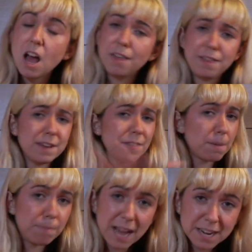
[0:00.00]
they have their
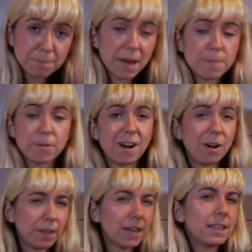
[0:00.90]
pen and paper
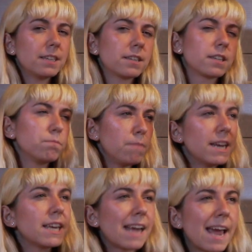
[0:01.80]
out, they are listing as
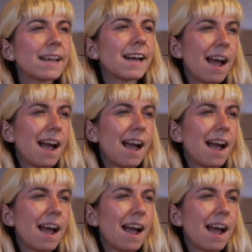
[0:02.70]
many gay